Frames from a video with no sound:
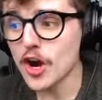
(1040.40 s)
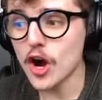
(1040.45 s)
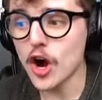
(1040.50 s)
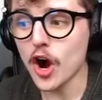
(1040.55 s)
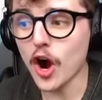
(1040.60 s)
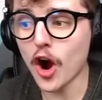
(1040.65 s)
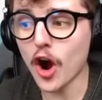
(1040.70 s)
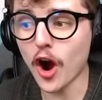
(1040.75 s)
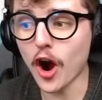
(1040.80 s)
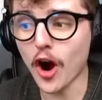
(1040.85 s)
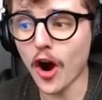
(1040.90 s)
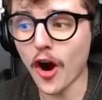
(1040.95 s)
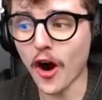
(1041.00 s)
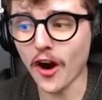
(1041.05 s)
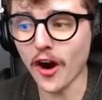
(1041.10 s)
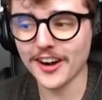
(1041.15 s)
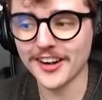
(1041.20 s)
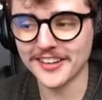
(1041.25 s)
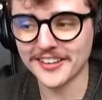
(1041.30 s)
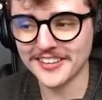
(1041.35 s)

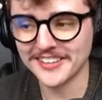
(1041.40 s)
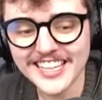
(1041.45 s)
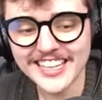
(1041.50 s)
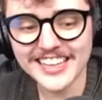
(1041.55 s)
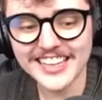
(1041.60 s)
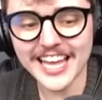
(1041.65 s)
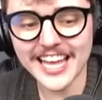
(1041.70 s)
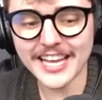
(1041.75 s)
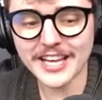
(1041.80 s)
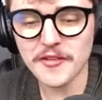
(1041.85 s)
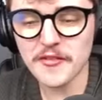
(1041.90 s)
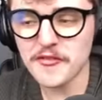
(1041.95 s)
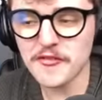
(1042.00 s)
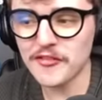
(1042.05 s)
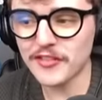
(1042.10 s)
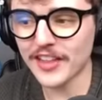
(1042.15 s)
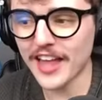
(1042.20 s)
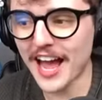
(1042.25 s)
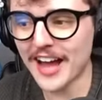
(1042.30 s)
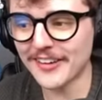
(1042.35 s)
Hard. like a
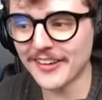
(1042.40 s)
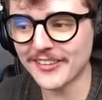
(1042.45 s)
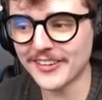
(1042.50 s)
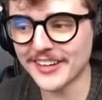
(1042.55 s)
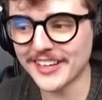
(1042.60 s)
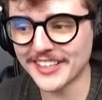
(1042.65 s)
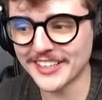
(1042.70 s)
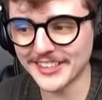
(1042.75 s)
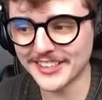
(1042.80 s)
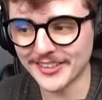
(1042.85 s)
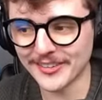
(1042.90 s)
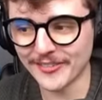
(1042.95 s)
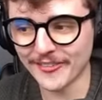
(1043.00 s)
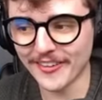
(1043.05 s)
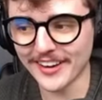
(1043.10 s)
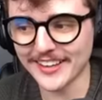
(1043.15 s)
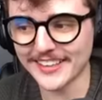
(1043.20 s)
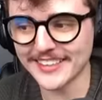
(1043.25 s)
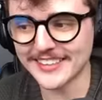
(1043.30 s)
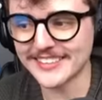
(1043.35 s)
flower in the
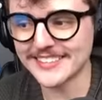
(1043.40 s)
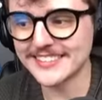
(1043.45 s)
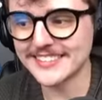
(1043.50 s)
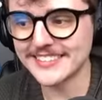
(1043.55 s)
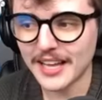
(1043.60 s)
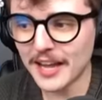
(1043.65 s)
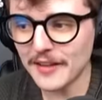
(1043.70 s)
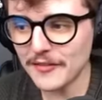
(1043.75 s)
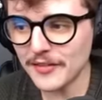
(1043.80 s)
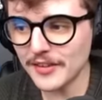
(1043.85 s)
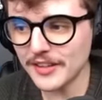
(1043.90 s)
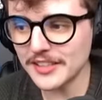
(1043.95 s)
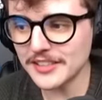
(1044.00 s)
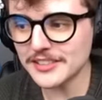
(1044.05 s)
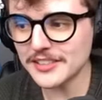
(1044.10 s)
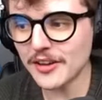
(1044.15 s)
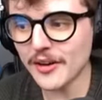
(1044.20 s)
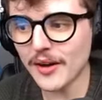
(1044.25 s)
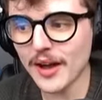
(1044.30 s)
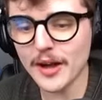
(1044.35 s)
wind. I feel as
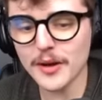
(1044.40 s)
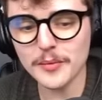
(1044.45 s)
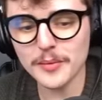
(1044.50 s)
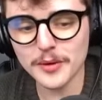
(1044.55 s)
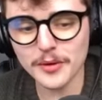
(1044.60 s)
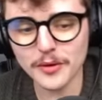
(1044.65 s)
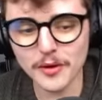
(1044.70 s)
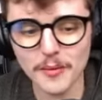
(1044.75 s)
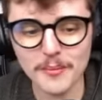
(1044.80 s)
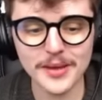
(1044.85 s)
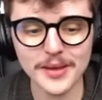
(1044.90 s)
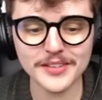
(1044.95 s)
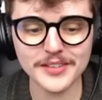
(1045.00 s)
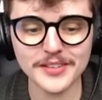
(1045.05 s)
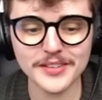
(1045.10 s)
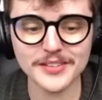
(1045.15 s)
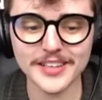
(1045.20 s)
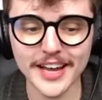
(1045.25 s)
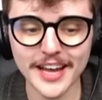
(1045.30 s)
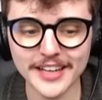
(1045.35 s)
though I would be remiss
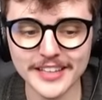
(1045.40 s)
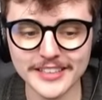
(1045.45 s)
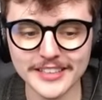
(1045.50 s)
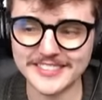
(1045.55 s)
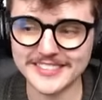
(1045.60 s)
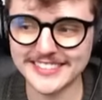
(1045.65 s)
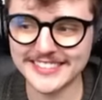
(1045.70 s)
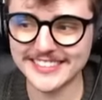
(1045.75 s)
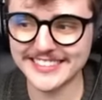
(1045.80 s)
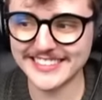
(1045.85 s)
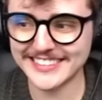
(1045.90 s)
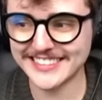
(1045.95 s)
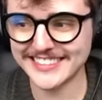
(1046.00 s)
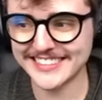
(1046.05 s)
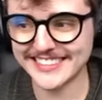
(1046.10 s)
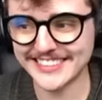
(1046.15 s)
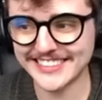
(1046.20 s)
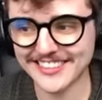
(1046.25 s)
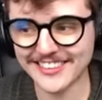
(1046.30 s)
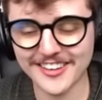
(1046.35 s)
to not...
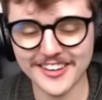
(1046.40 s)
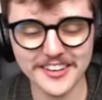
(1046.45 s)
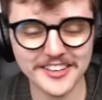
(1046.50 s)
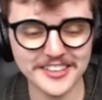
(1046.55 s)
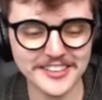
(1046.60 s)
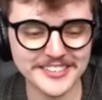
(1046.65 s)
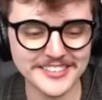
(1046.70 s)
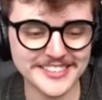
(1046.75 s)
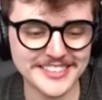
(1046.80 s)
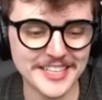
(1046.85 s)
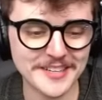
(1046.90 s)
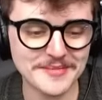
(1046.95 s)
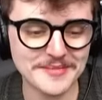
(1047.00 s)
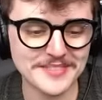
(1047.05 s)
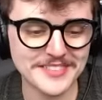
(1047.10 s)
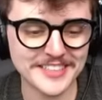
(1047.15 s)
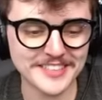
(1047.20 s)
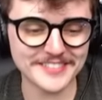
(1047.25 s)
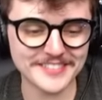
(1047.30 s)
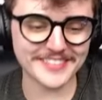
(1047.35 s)
Uh, hard is
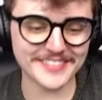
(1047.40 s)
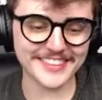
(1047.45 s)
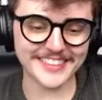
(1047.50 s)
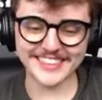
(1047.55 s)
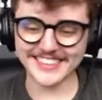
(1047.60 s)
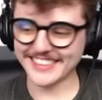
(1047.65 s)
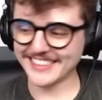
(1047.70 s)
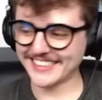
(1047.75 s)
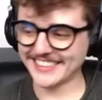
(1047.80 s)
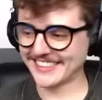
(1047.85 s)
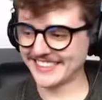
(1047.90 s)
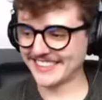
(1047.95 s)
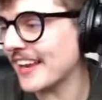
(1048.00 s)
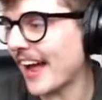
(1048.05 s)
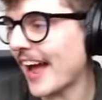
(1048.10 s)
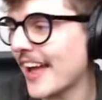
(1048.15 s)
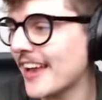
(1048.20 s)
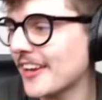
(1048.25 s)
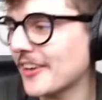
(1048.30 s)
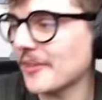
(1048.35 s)
tempting me.
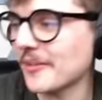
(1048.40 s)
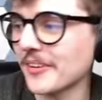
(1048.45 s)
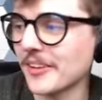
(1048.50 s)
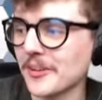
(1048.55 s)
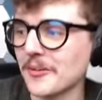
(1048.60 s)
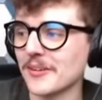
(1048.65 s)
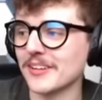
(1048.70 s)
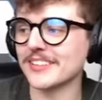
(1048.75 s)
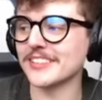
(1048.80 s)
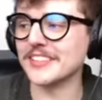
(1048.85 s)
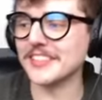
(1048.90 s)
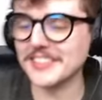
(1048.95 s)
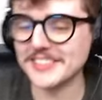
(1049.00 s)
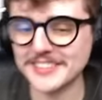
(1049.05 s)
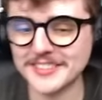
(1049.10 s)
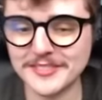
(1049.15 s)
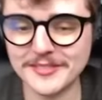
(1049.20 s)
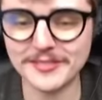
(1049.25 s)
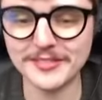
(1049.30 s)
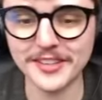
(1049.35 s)
I don't really want
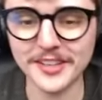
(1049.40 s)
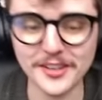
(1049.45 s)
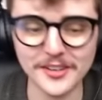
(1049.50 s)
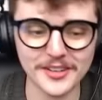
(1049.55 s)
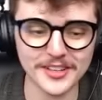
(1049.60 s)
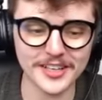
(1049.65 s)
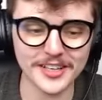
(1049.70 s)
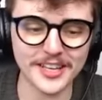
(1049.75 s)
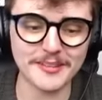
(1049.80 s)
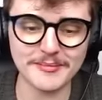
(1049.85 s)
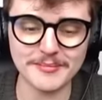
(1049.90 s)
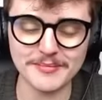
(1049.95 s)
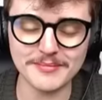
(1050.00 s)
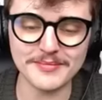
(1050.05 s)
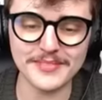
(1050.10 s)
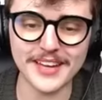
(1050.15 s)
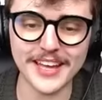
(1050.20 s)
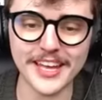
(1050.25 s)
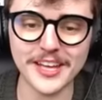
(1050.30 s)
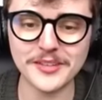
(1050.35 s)
this video to get
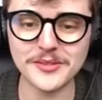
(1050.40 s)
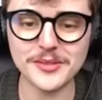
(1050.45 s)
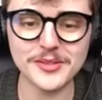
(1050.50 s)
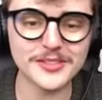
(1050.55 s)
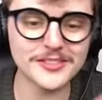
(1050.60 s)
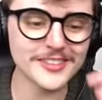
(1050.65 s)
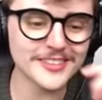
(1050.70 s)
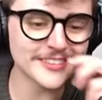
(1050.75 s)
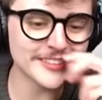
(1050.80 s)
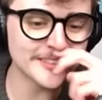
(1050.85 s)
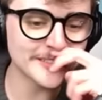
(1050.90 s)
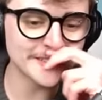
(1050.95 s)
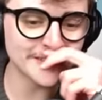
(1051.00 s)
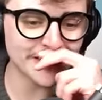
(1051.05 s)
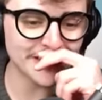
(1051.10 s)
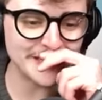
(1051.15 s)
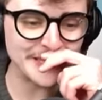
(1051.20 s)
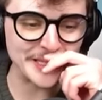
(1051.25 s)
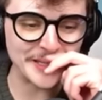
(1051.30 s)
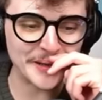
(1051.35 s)
age restricted, so
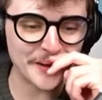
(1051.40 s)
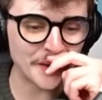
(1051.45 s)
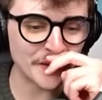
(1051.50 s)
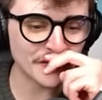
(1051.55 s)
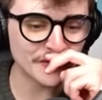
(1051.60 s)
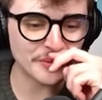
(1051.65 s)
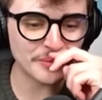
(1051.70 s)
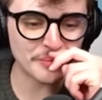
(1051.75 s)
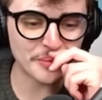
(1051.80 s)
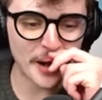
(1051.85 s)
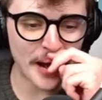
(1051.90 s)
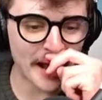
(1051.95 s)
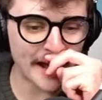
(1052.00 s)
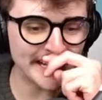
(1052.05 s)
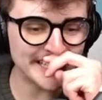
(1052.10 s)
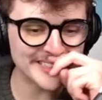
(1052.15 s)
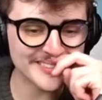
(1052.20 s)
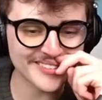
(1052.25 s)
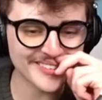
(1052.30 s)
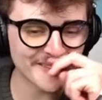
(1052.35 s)
I think I'll go for
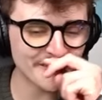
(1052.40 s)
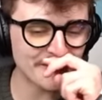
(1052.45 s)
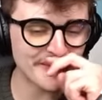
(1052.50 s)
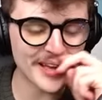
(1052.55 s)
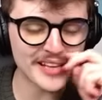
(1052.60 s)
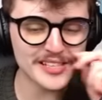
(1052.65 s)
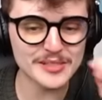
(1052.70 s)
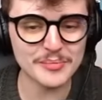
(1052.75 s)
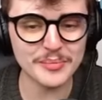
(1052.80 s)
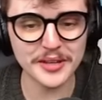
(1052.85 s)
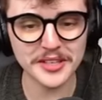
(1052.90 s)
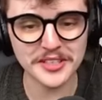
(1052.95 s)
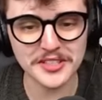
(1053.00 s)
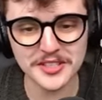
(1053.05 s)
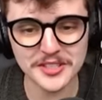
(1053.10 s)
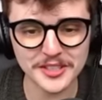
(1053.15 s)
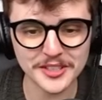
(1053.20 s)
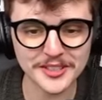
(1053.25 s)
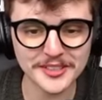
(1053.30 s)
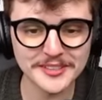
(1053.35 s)
prize for the best
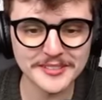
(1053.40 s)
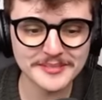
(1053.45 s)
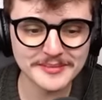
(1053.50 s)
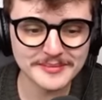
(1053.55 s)
picture.